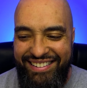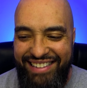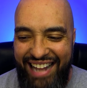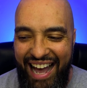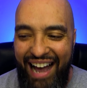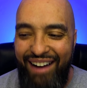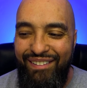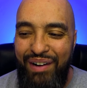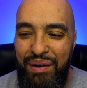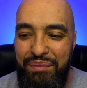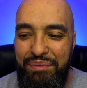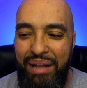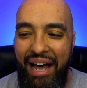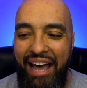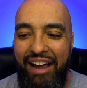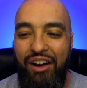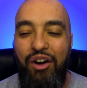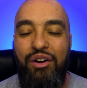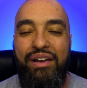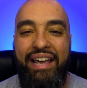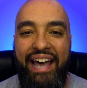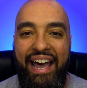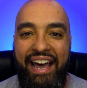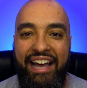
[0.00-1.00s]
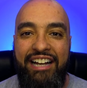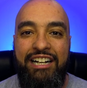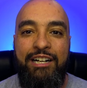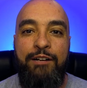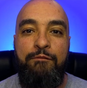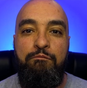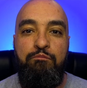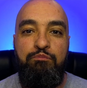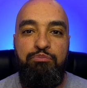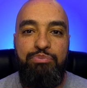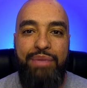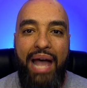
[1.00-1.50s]
now I'm like, okay,
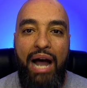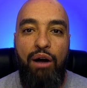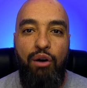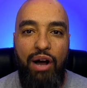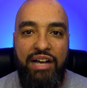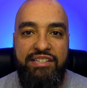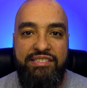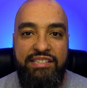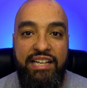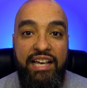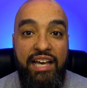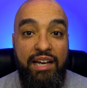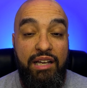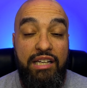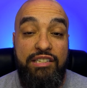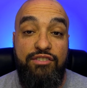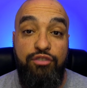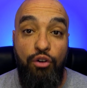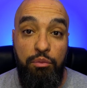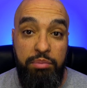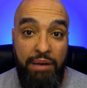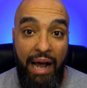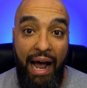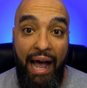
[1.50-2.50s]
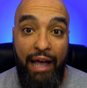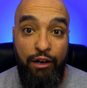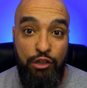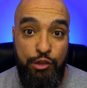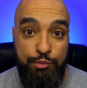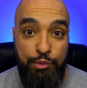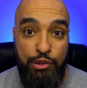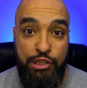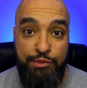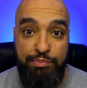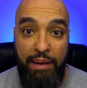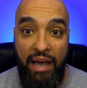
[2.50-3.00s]
now I see it because from Kyle's
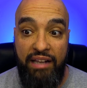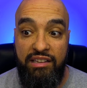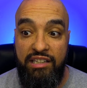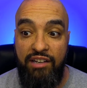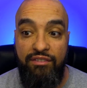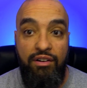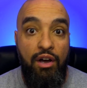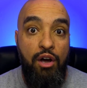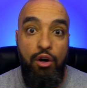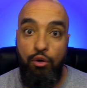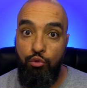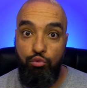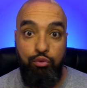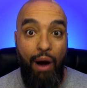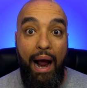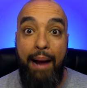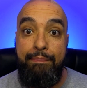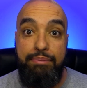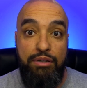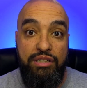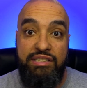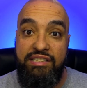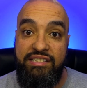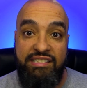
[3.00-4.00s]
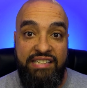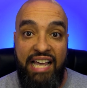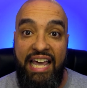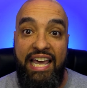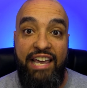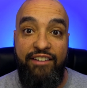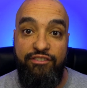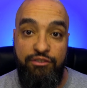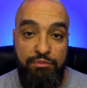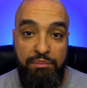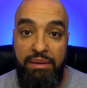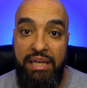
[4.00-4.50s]
perspective, Robert
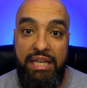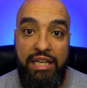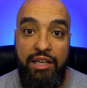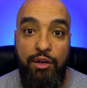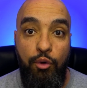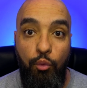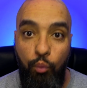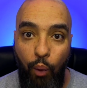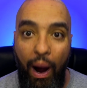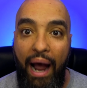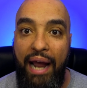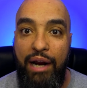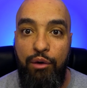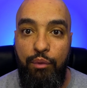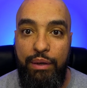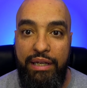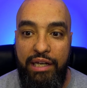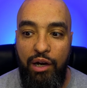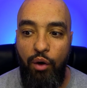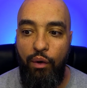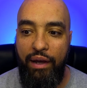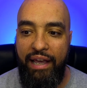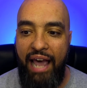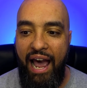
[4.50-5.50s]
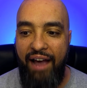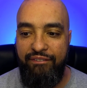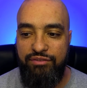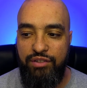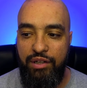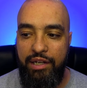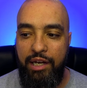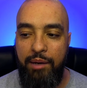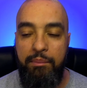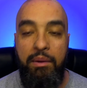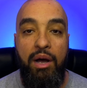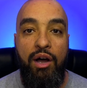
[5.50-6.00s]
saved me. Why are we going after
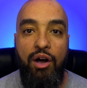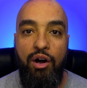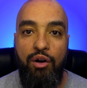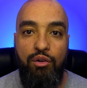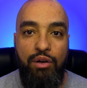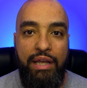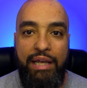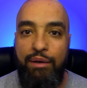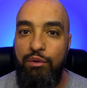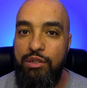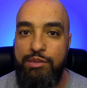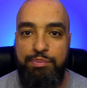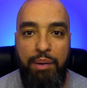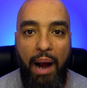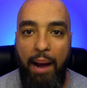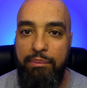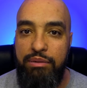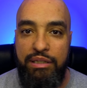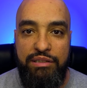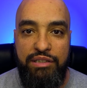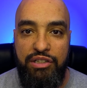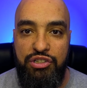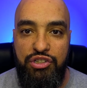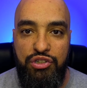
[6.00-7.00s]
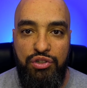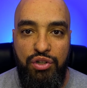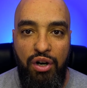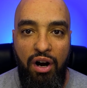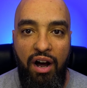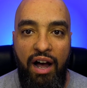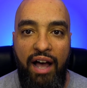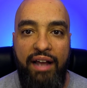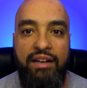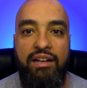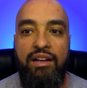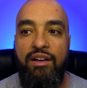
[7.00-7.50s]
him? He was probably
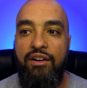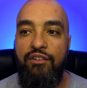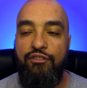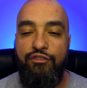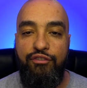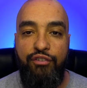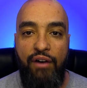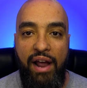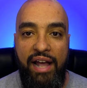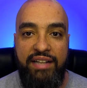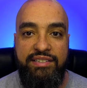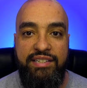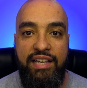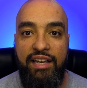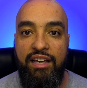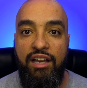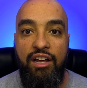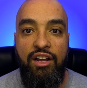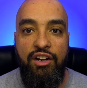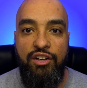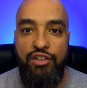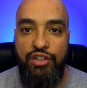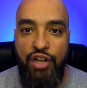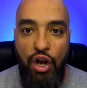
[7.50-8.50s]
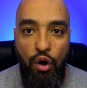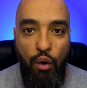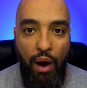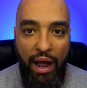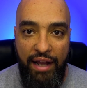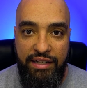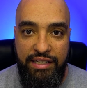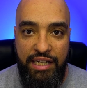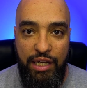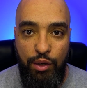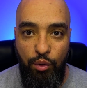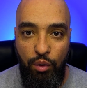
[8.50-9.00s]
distraught, frantic, no
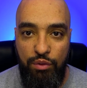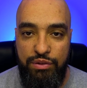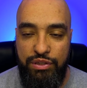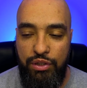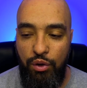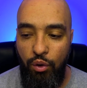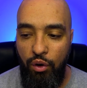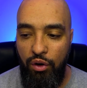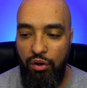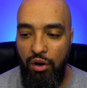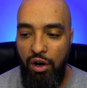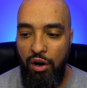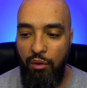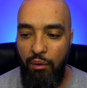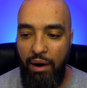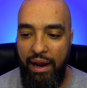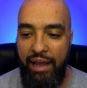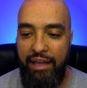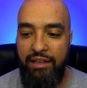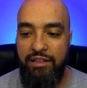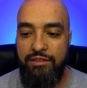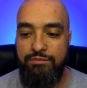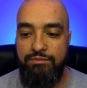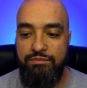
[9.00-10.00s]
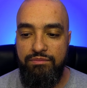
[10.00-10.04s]
idea what was going on, right?